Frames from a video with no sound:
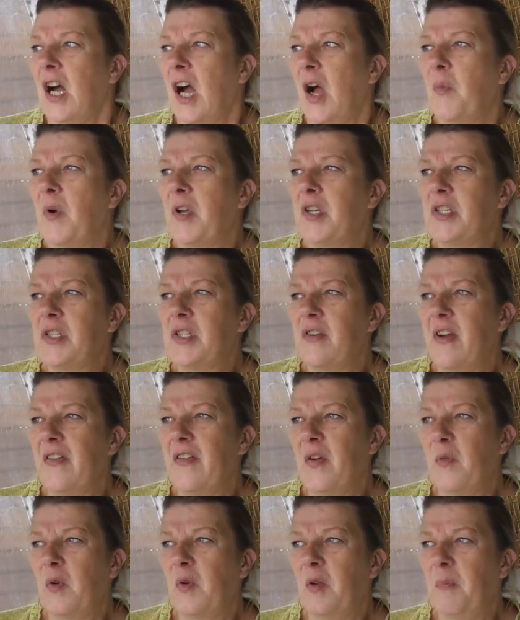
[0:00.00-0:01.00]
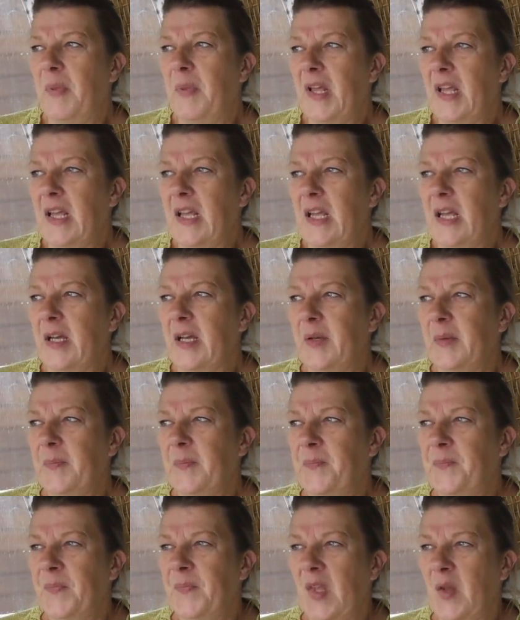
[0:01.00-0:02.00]
I wonder if it will be
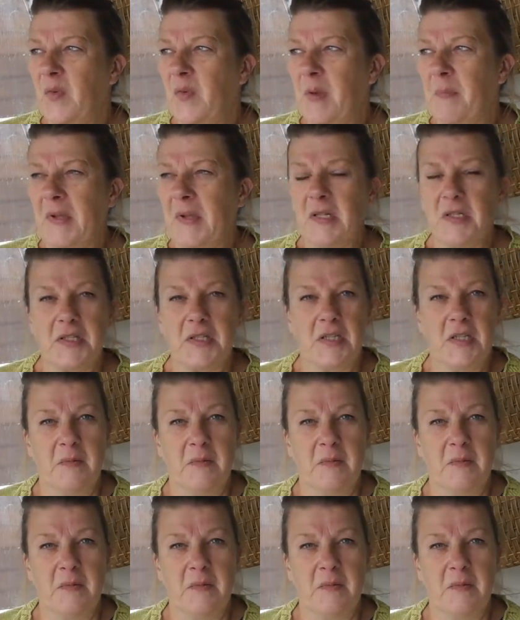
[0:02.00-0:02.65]
rebuilt